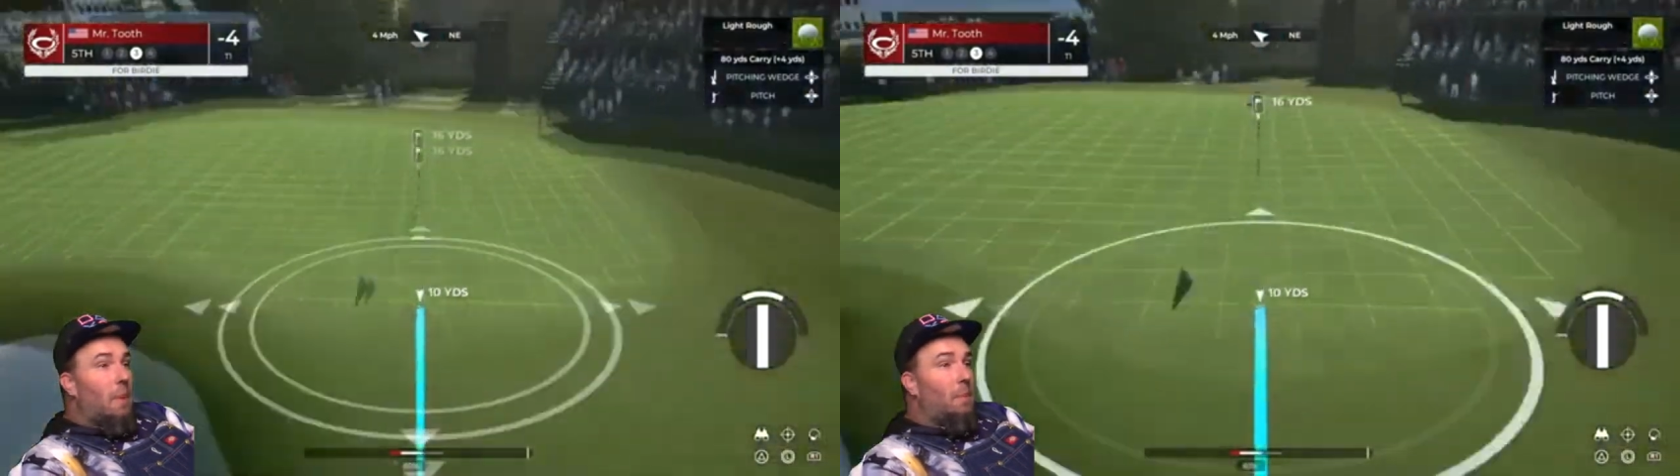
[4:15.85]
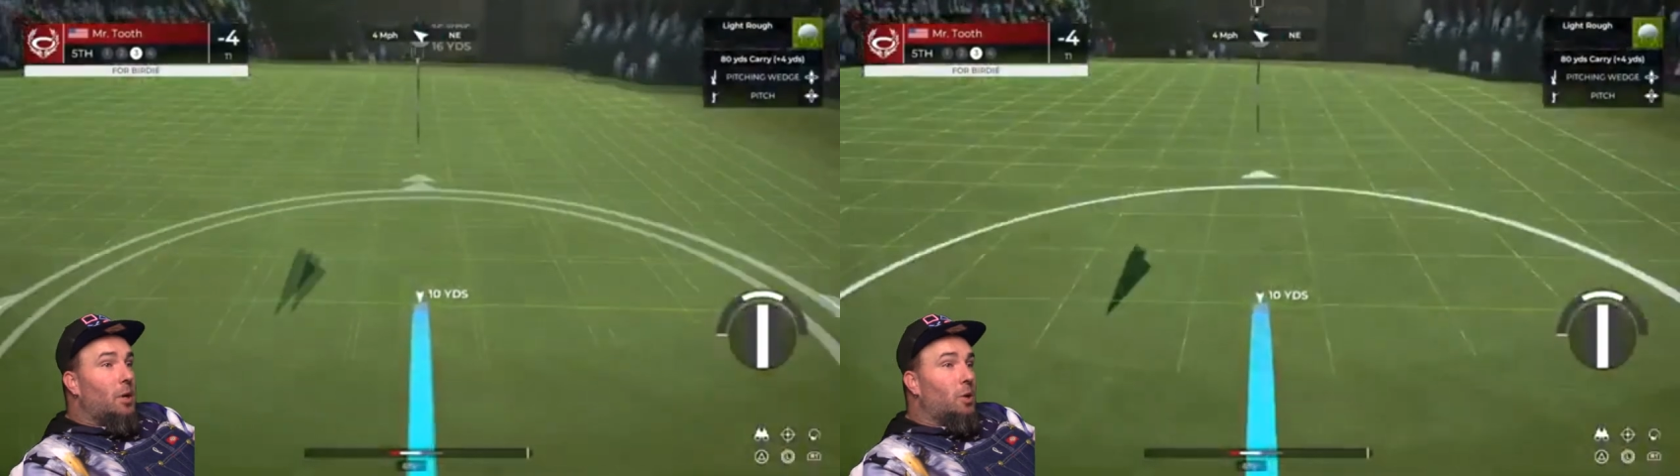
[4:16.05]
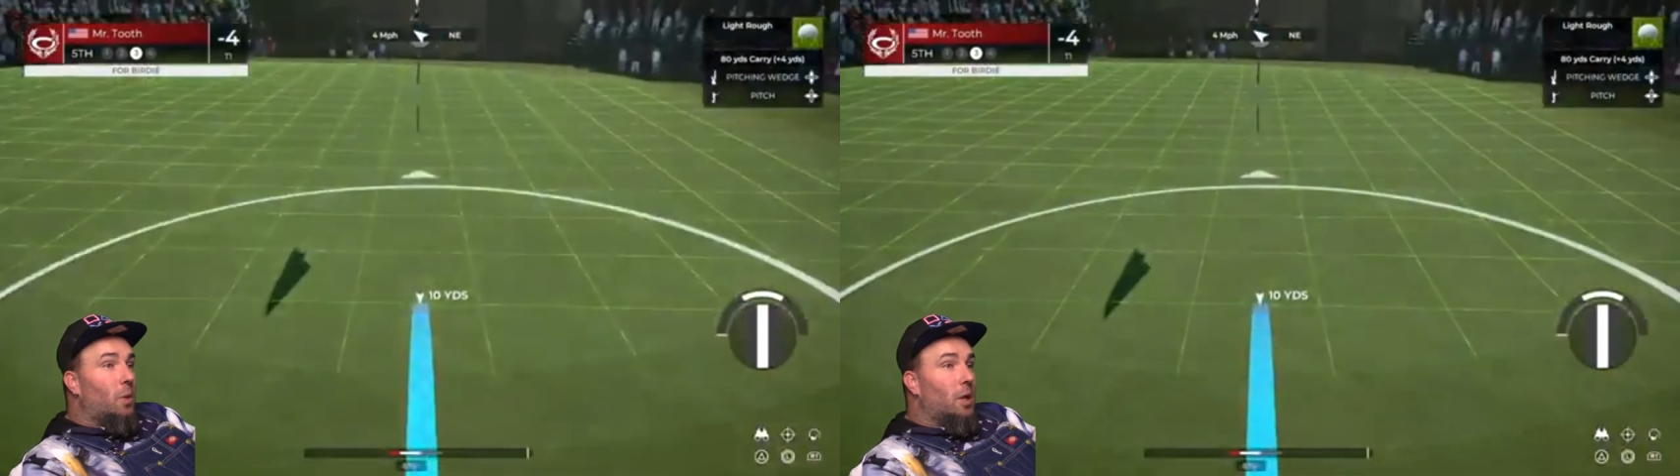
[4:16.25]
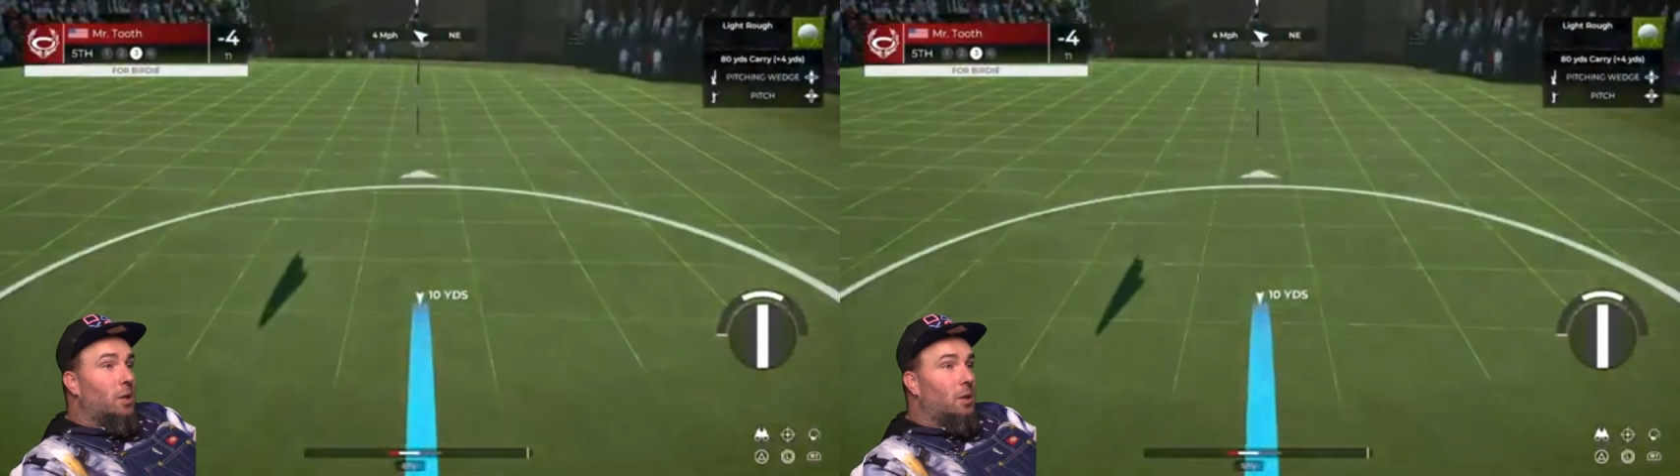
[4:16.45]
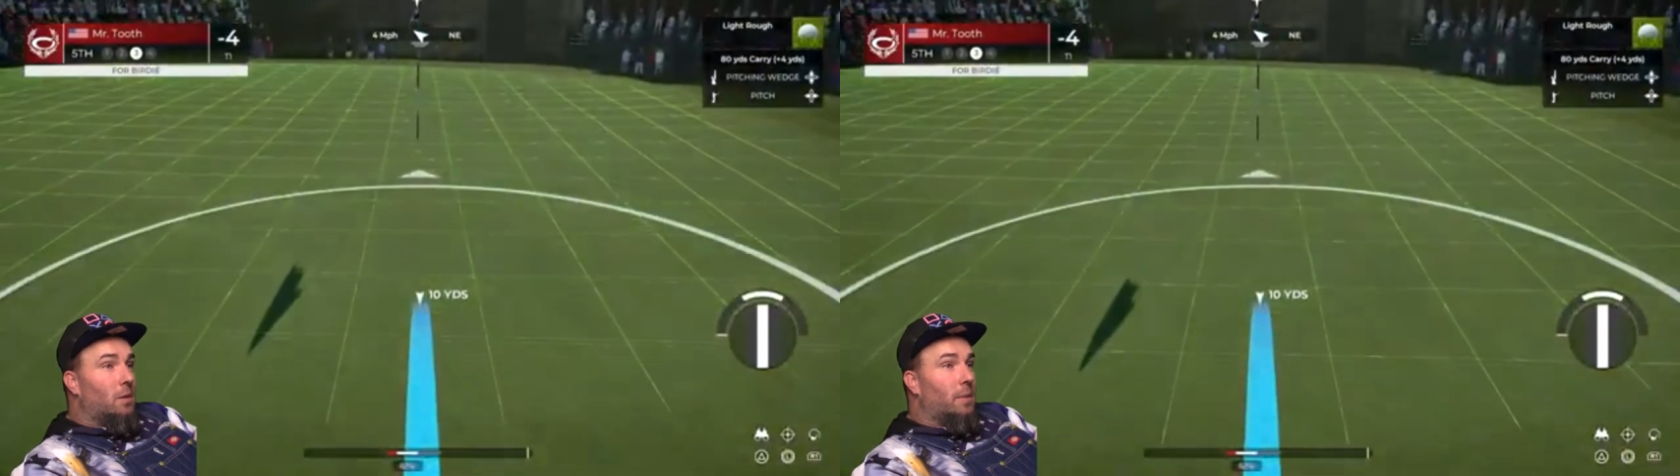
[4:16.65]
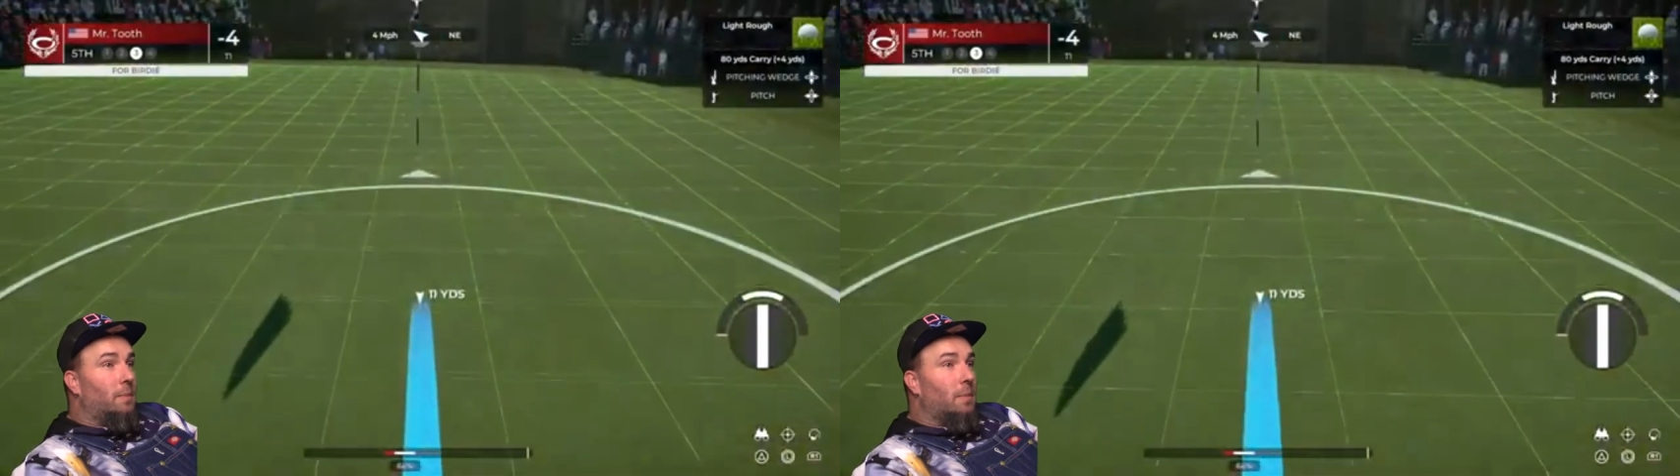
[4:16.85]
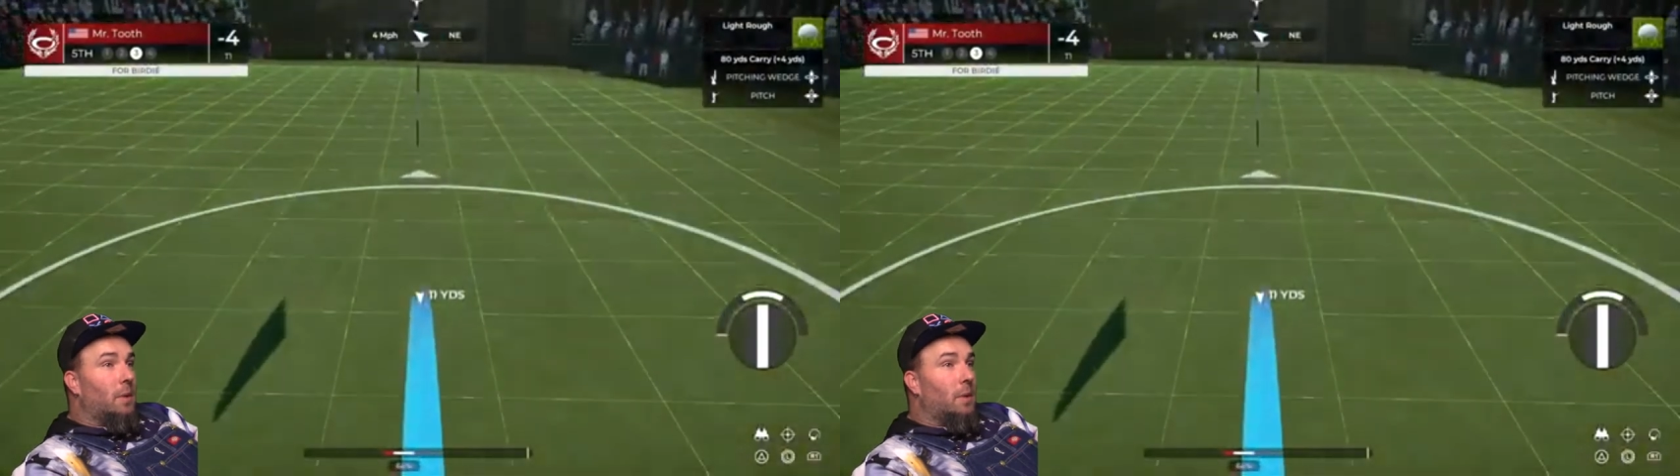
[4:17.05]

pitching wedge, you know what I mean?